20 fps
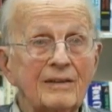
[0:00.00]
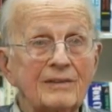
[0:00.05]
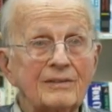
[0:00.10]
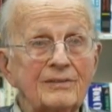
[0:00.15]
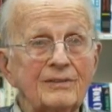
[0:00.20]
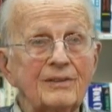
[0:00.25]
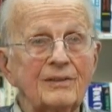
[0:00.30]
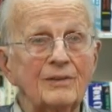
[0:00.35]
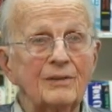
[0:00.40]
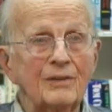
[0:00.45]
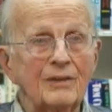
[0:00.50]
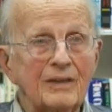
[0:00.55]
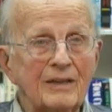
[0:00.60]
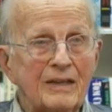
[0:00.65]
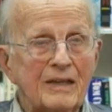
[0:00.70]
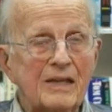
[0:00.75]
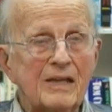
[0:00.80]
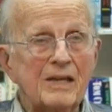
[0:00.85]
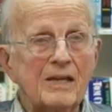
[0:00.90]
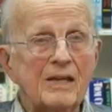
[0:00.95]
So
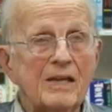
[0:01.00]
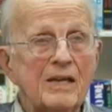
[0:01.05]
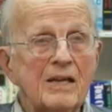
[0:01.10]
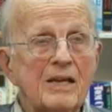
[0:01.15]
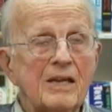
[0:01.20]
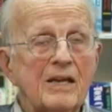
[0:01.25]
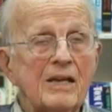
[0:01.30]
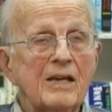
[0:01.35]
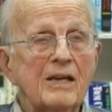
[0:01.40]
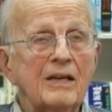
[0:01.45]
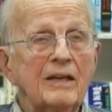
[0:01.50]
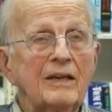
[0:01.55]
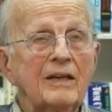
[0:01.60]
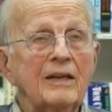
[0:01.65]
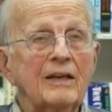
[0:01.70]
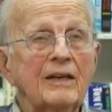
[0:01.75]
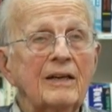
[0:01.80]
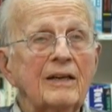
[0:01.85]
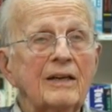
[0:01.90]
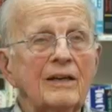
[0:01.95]

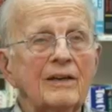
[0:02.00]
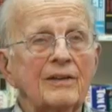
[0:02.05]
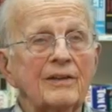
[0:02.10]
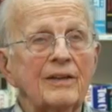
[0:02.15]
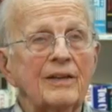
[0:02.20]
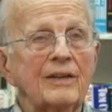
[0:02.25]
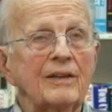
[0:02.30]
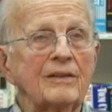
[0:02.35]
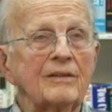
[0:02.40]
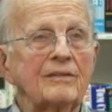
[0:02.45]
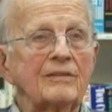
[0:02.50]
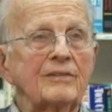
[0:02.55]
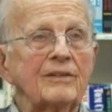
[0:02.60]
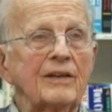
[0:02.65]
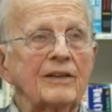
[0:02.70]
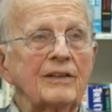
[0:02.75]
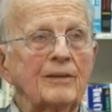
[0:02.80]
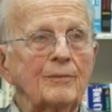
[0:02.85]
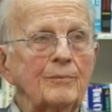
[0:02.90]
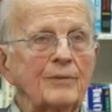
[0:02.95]
they
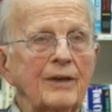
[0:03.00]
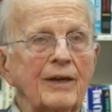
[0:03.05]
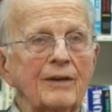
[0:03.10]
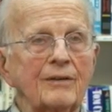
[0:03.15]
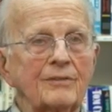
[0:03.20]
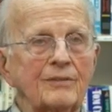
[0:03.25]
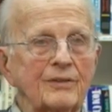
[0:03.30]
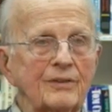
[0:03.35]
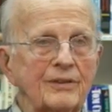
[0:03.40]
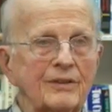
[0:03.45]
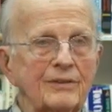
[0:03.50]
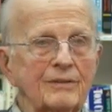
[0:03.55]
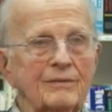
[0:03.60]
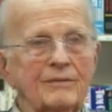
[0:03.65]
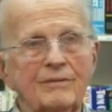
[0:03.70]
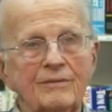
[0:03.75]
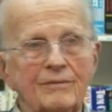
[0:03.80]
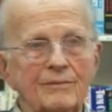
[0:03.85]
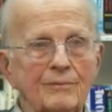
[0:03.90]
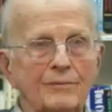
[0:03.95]
take him down to the
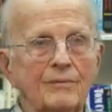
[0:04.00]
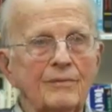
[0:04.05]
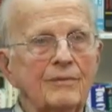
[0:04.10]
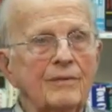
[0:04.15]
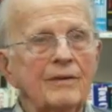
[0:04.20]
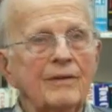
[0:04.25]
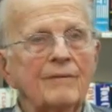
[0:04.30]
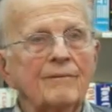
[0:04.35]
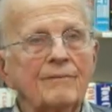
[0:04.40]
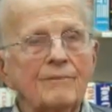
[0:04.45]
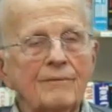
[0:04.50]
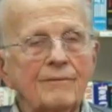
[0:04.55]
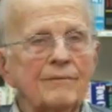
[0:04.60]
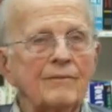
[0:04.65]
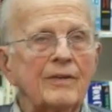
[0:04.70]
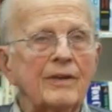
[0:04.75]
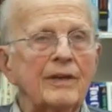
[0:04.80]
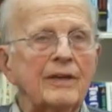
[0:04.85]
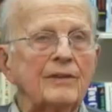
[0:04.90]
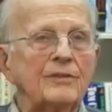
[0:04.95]

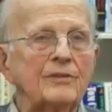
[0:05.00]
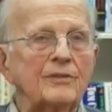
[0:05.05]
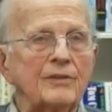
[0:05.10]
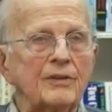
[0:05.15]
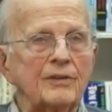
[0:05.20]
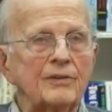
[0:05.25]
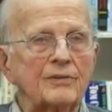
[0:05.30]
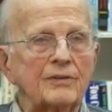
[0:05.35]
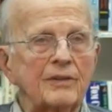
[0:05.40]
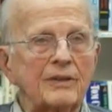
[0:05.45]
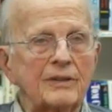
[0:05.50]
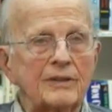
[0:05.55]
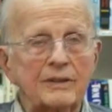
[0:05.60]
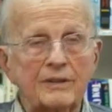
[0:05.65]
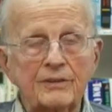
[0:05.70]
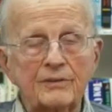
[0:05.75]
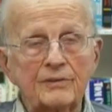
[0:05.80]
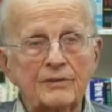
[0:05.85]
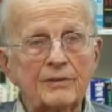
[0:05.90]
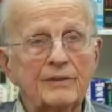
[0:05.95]
aid station, I
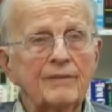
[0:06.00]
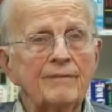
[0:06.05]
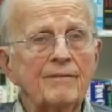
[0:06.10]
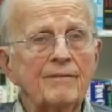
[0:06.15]
guess,